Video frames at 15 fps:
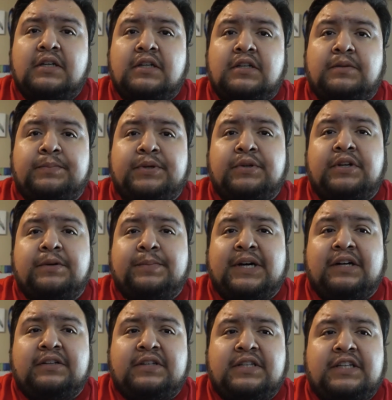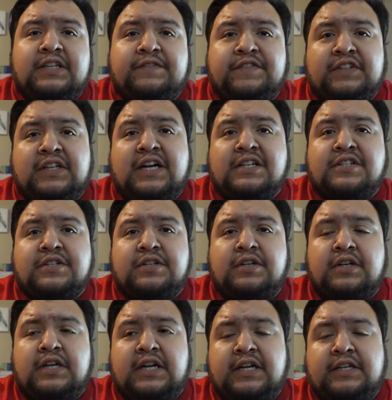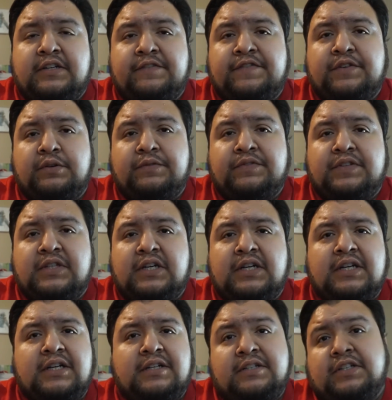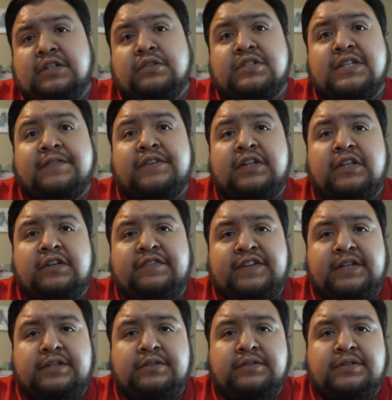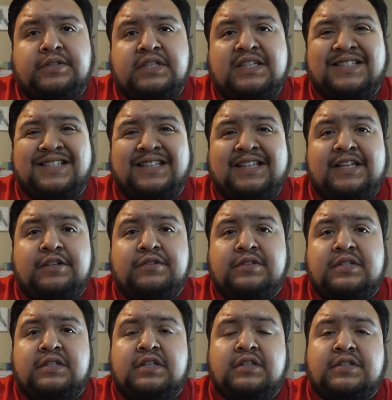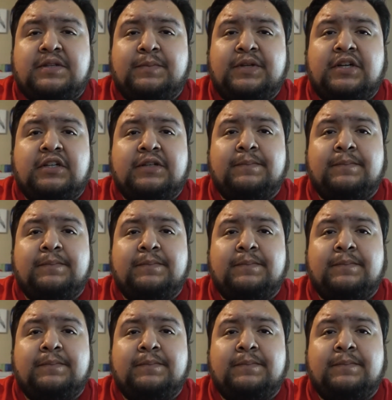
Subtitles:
The beauty about the Veloster and a few of several other vehicles is that they use something called a